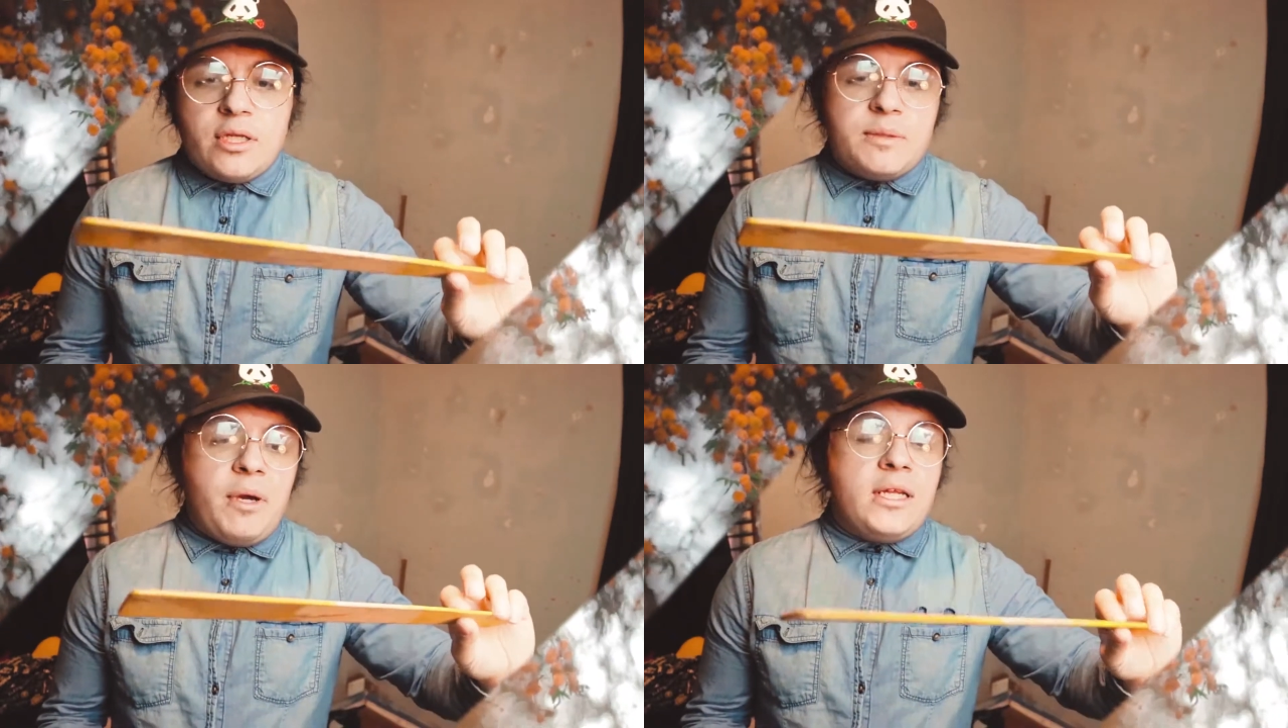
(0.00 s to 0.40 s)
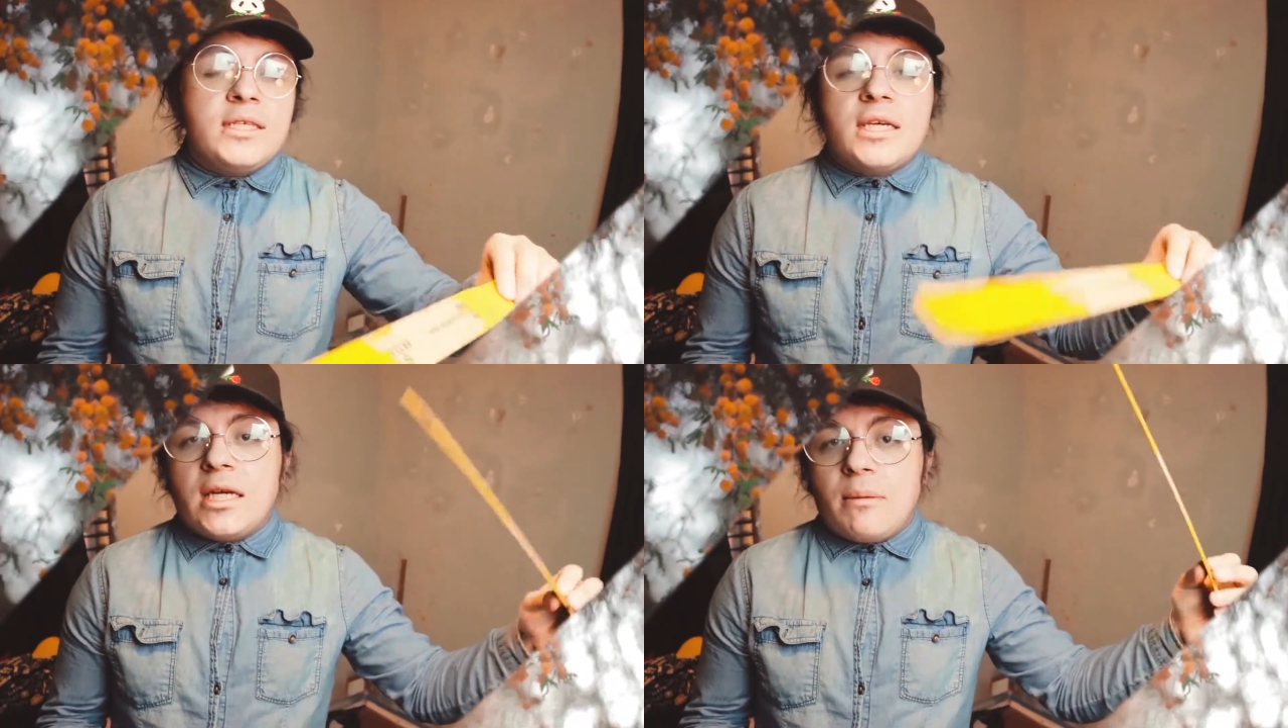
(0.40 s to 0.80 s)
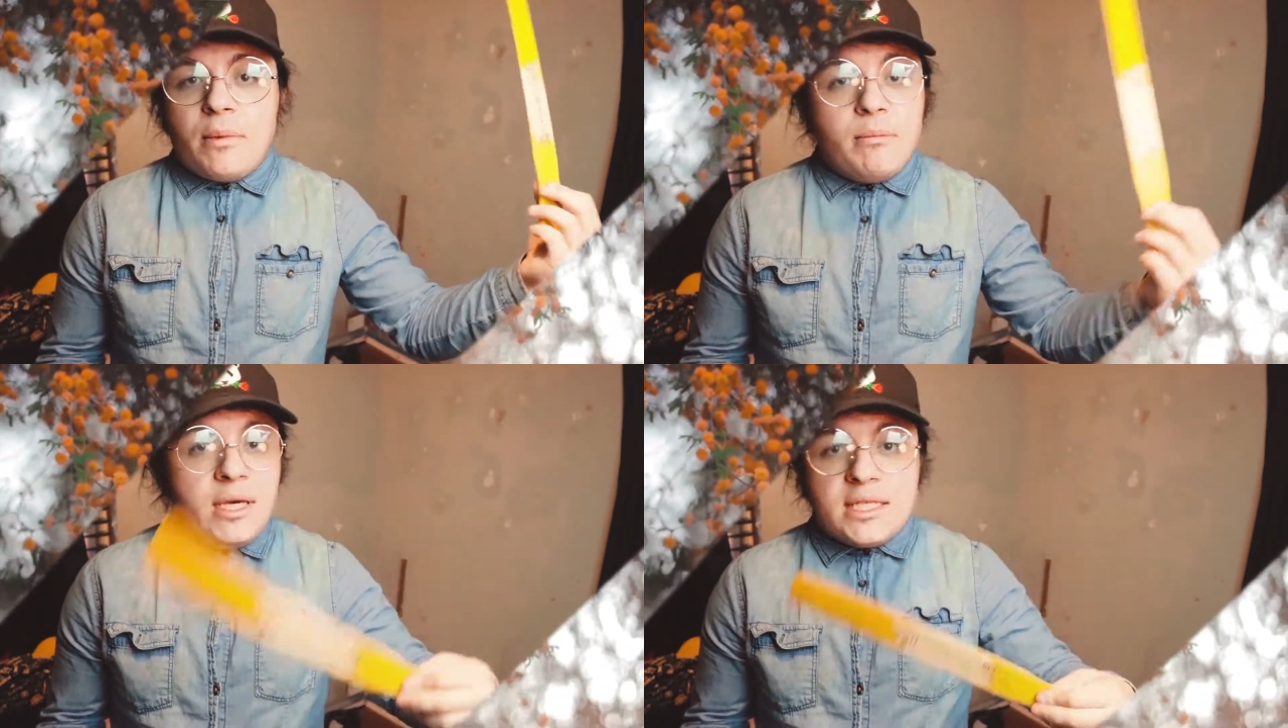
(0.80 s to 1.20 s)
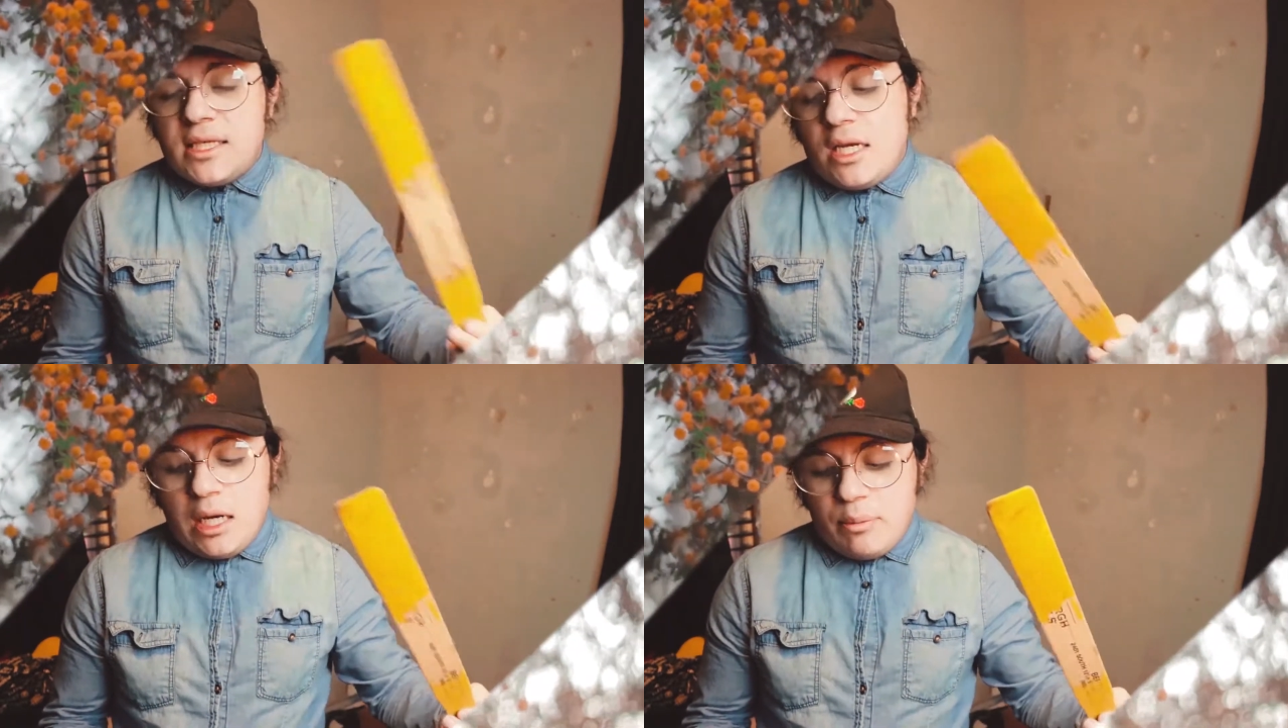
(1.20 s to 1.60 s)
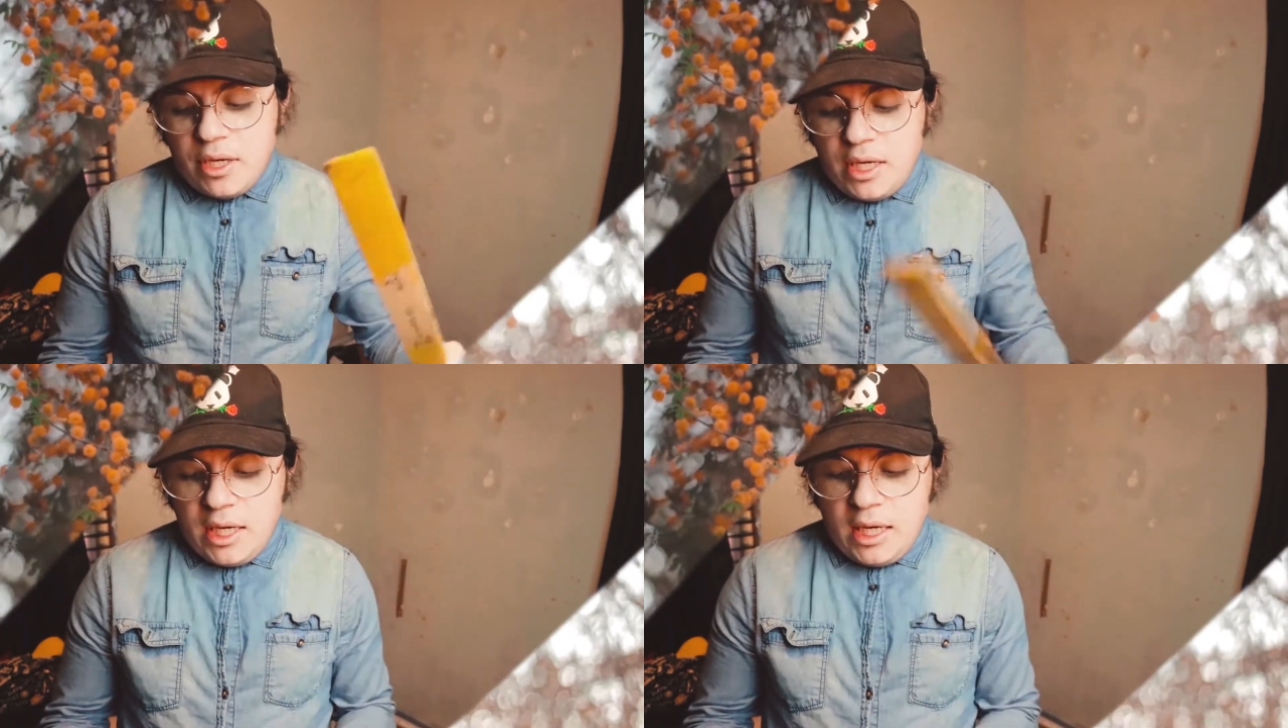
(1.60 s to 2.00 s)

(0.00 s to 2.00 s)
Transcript: this paint stick, and I'm going to mix it up.